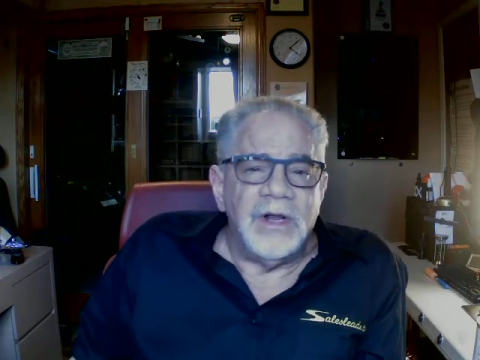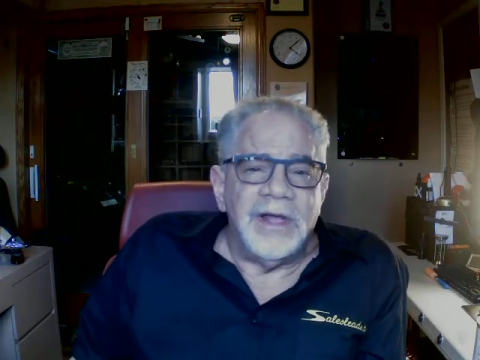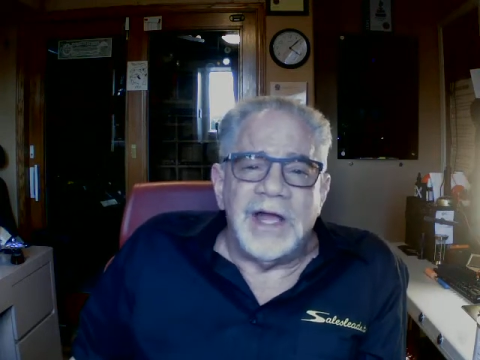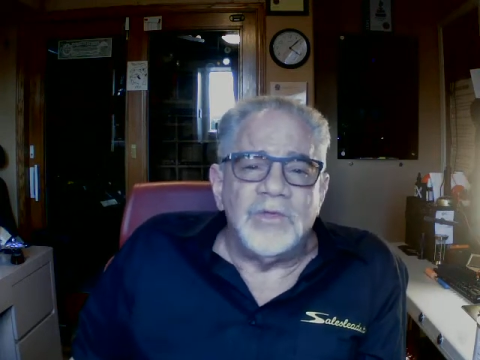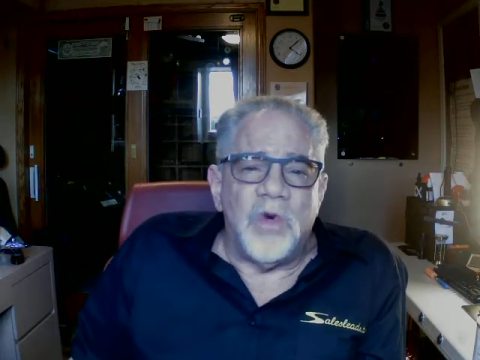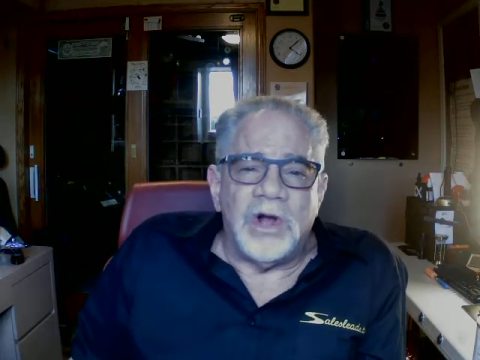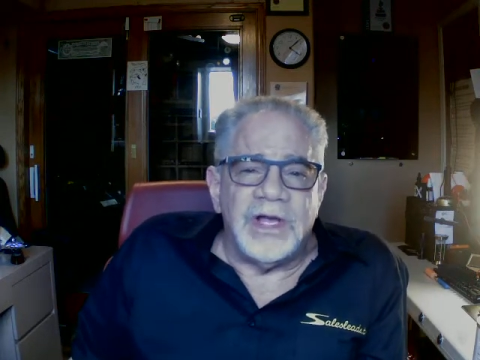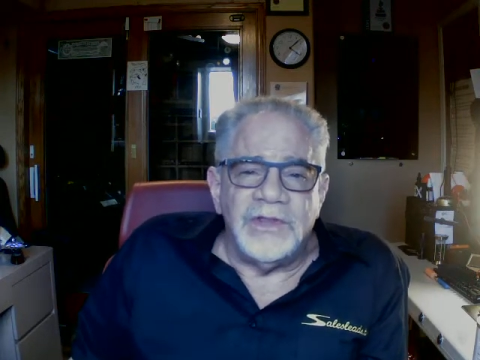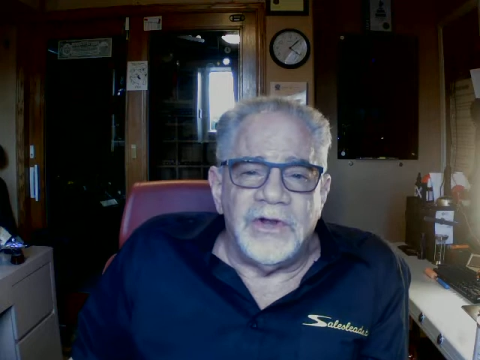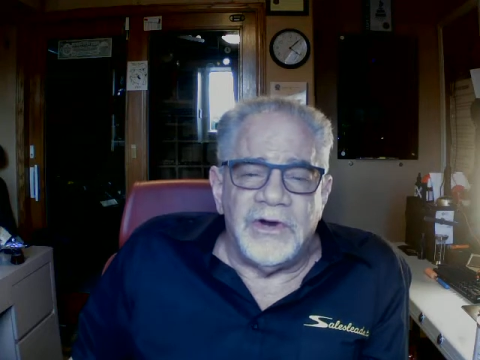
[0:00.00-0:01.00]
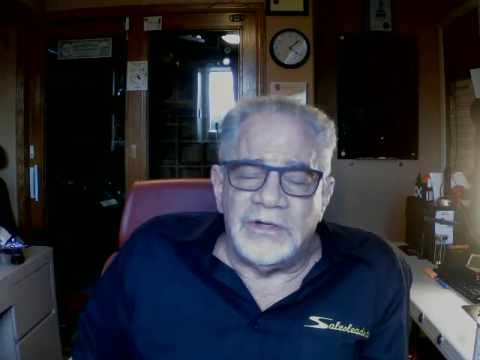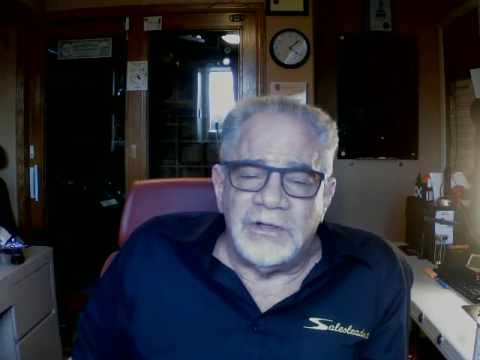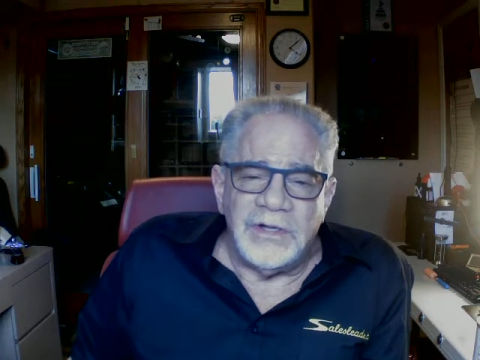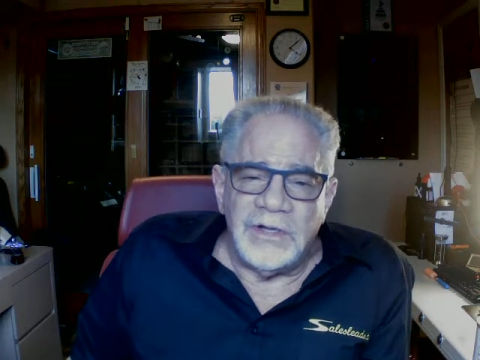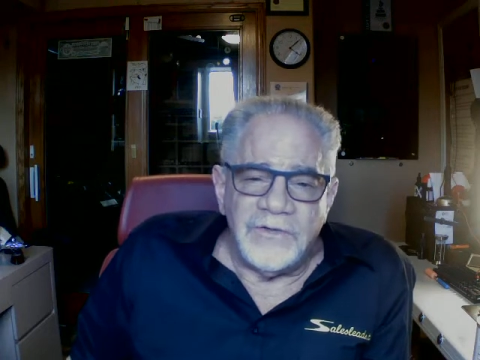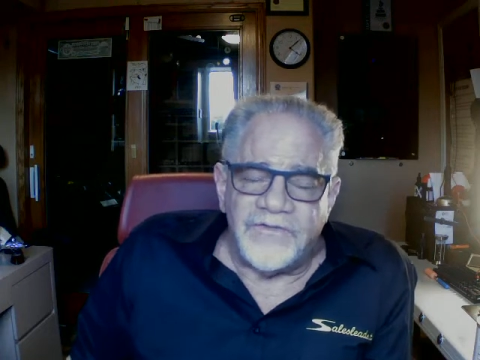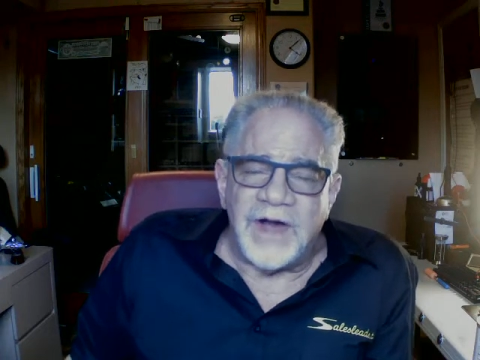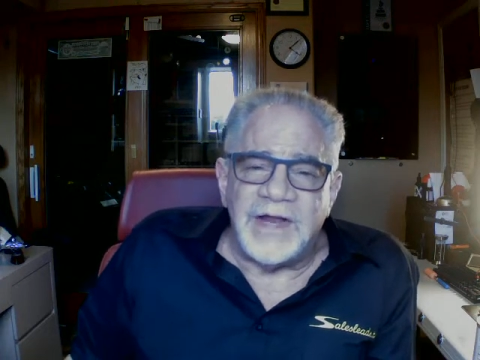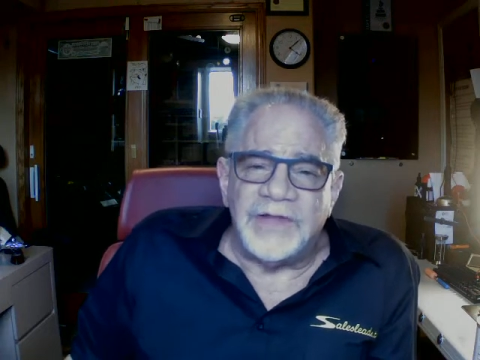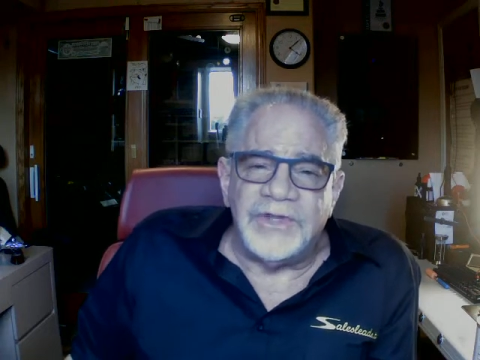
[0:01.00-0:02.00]
And I'd walk in there,
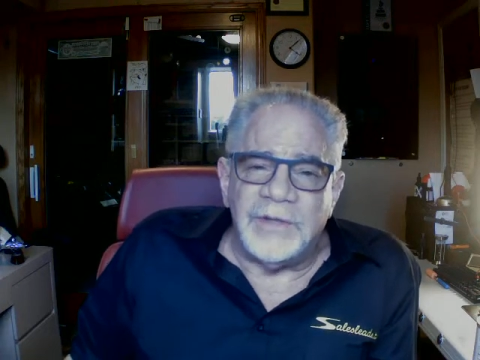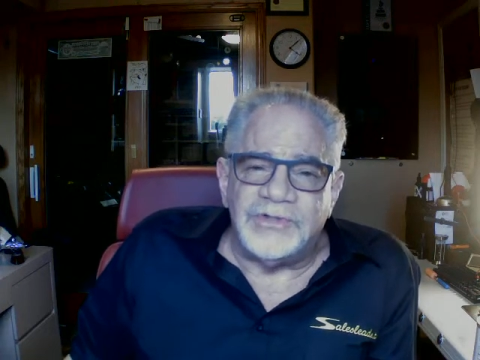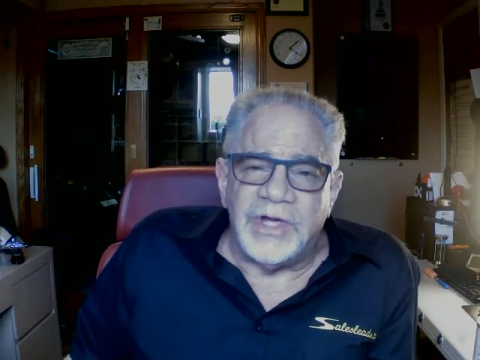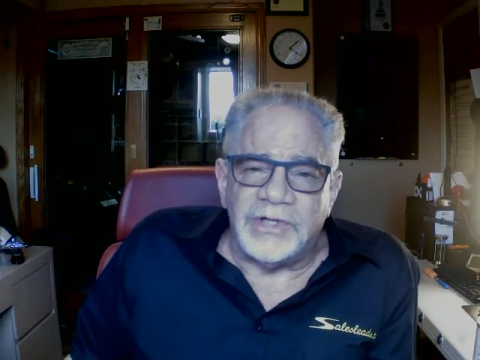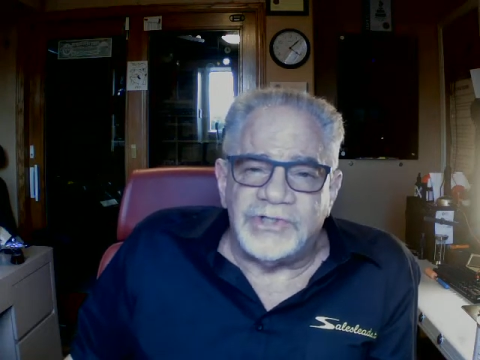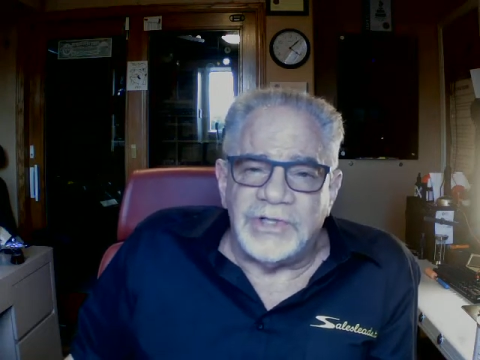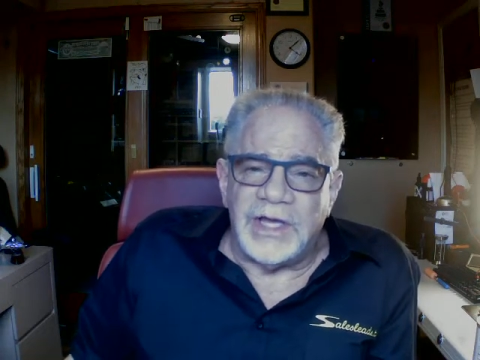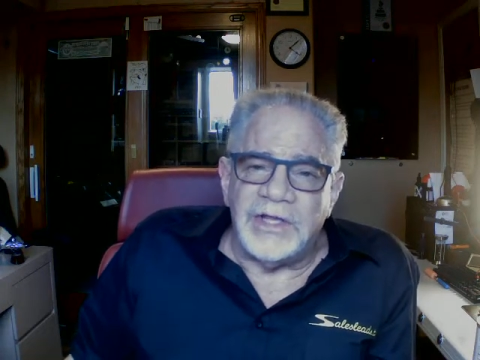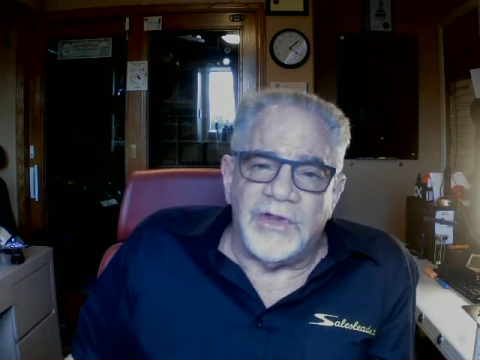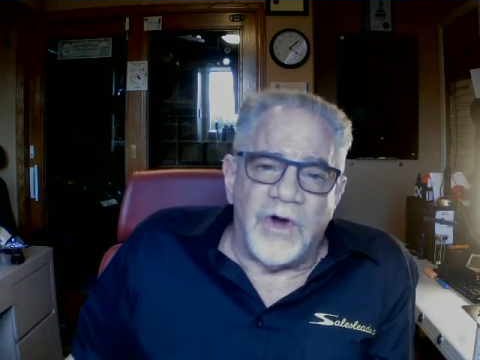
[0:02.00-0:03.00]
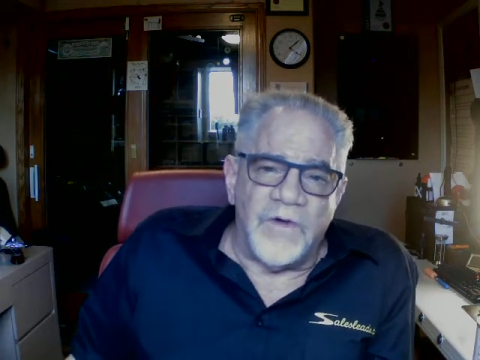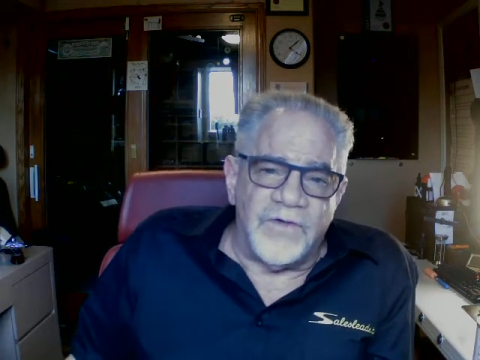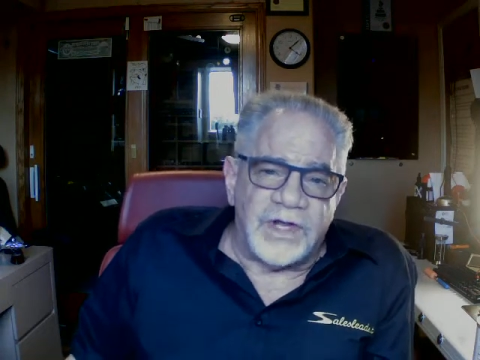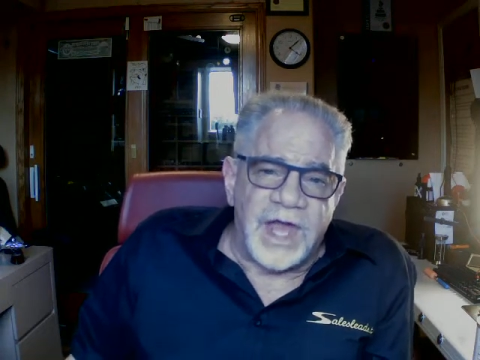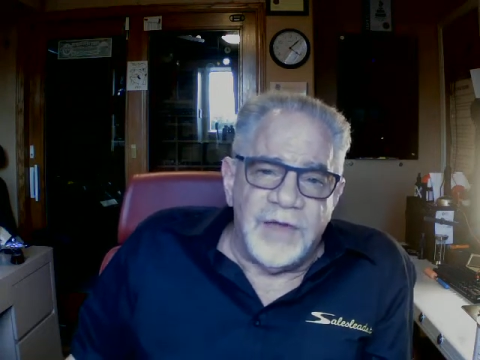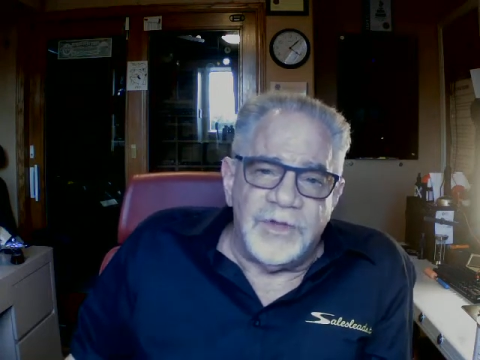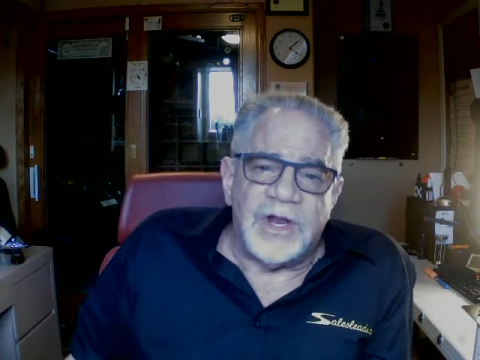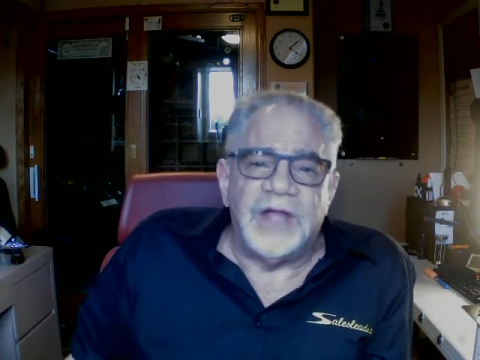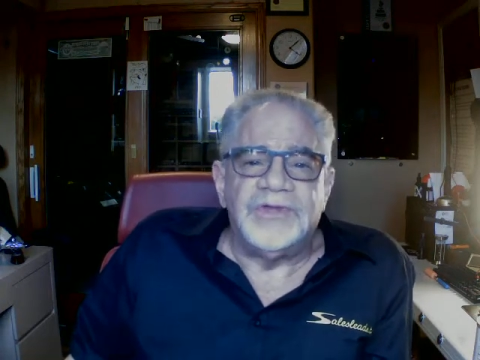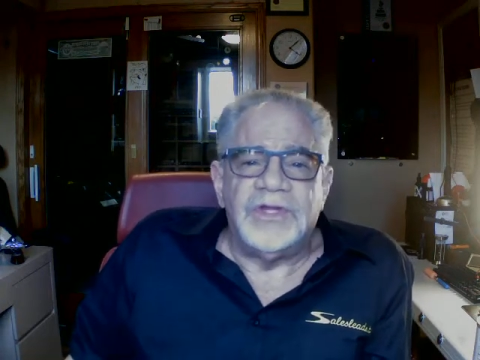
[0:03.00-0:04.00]
find out the objection. I either overcame it,
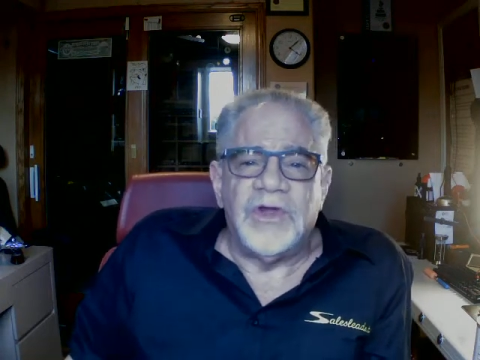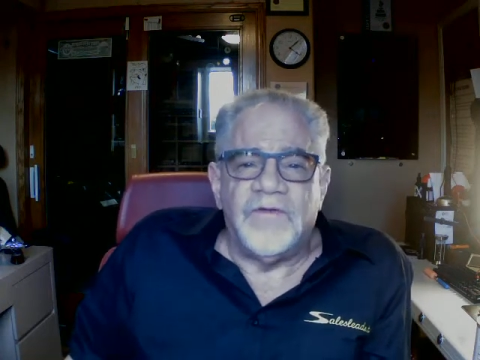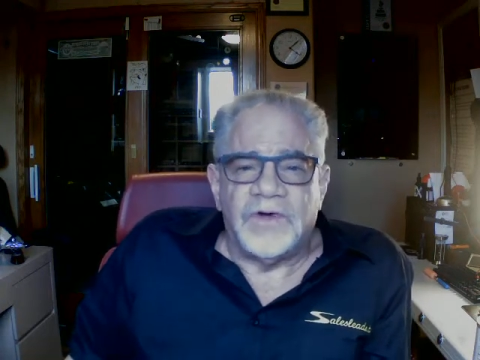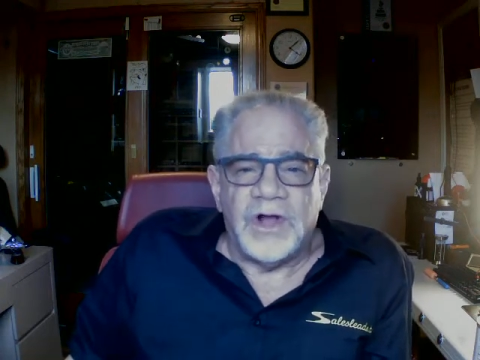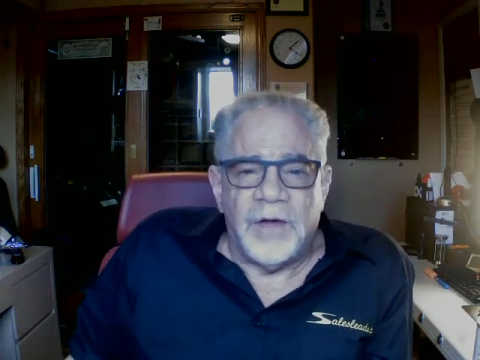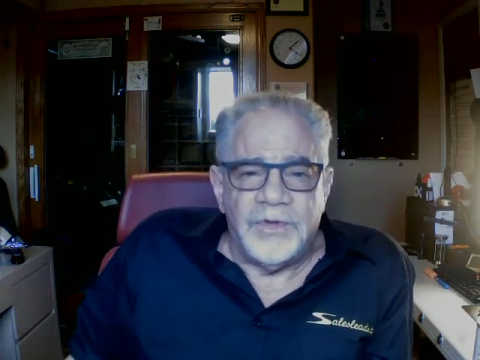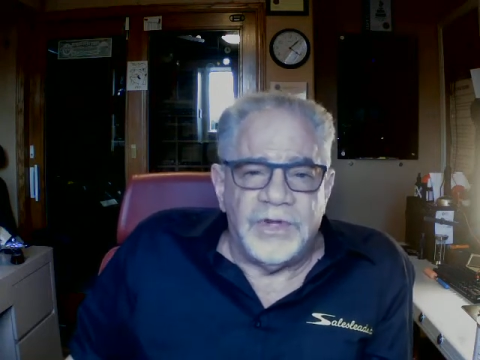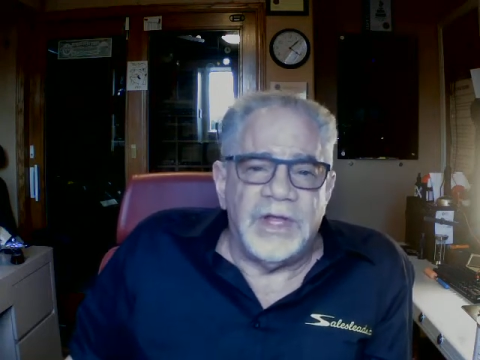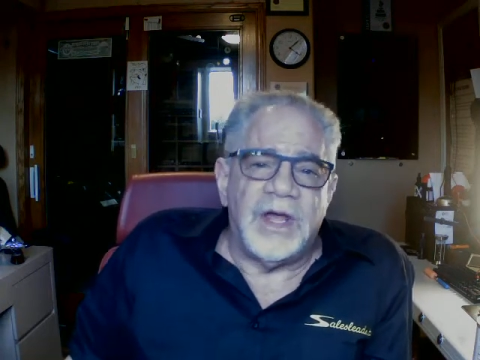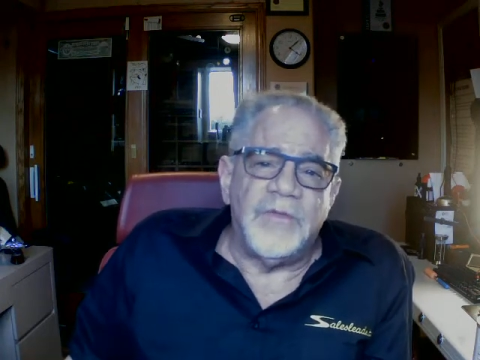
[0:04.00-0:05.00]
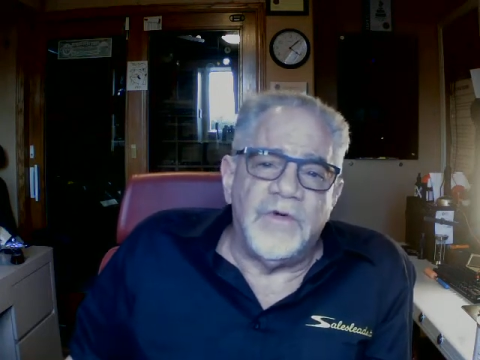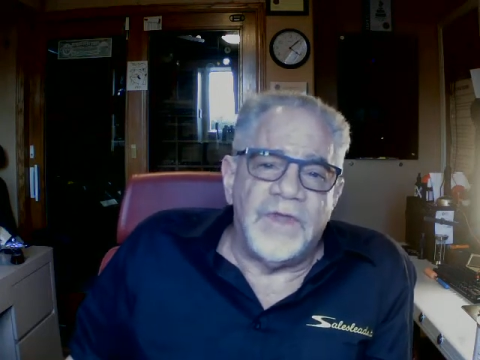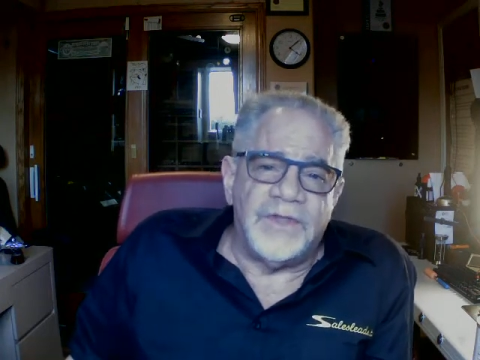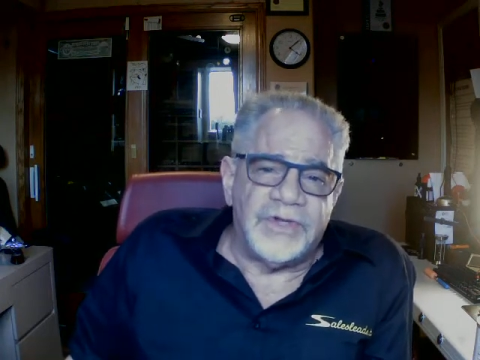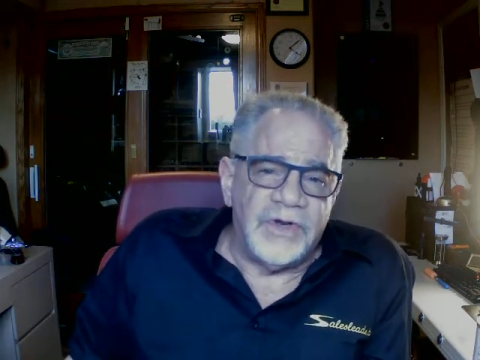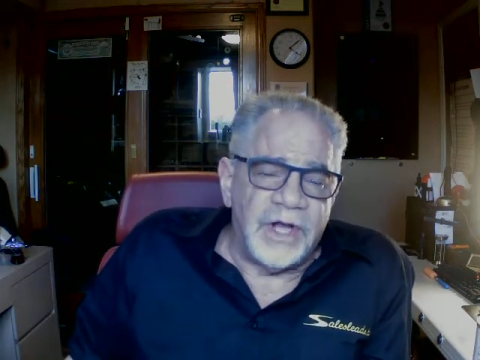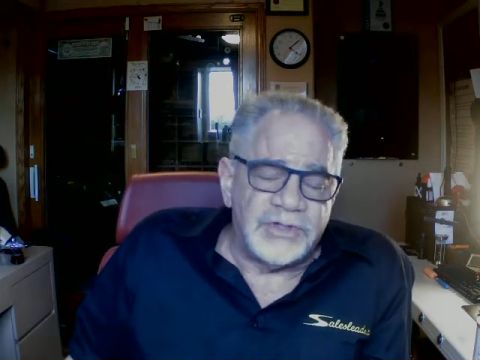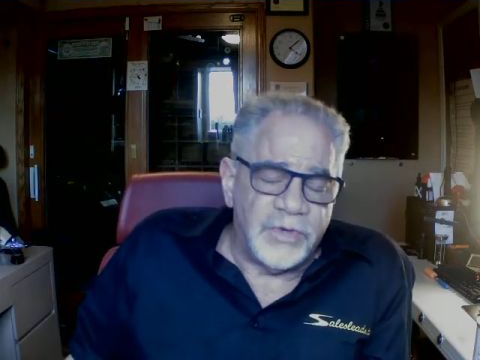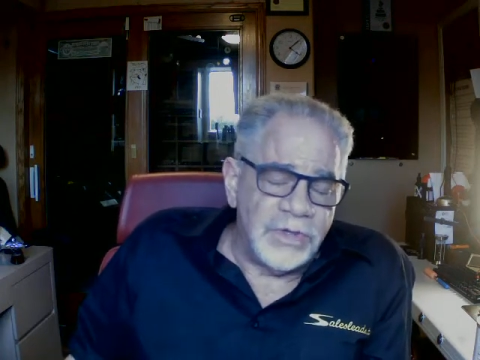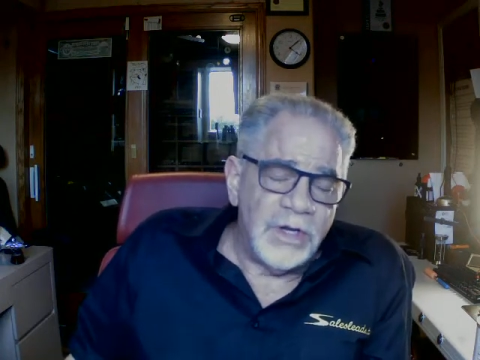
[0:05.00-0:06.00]
I didn't overcome it, and I moved on to the
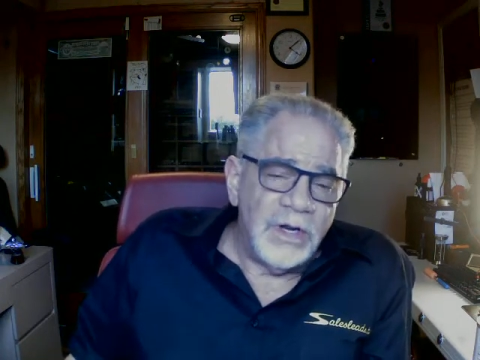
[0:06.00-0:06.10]
next one.